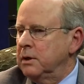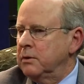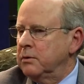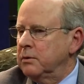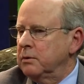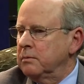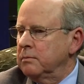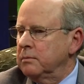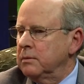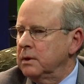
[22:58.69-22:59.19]

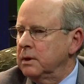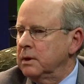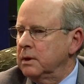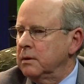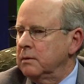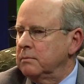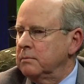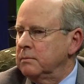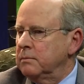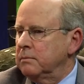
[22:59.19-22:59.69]
other
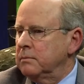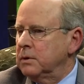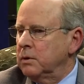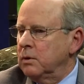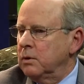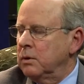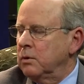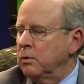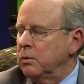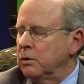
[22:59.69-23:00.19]

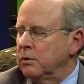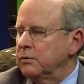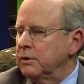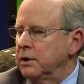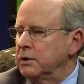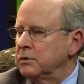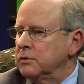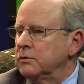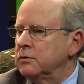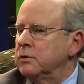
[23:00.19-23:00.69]

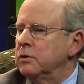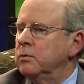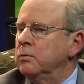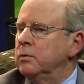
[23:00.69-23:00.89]
organizations do.